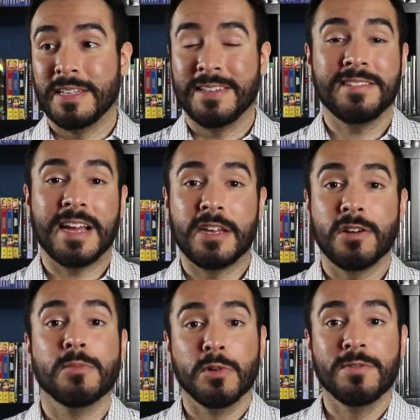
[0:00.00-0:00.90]
at least I
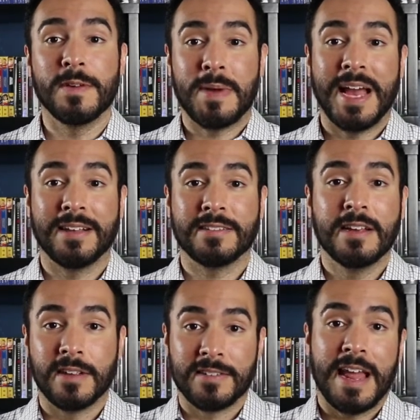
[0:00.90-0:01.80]
know MoviePass
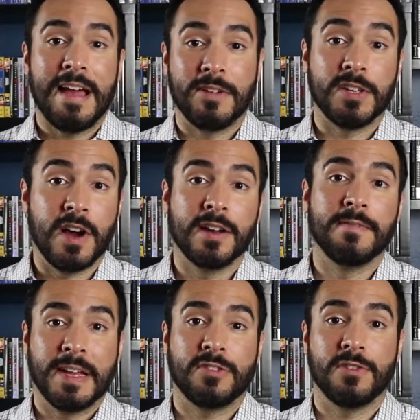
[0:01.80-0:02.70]
doesn't have a ton of
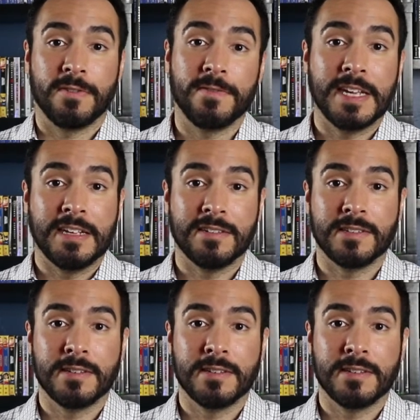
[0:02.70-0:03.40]
extra fees.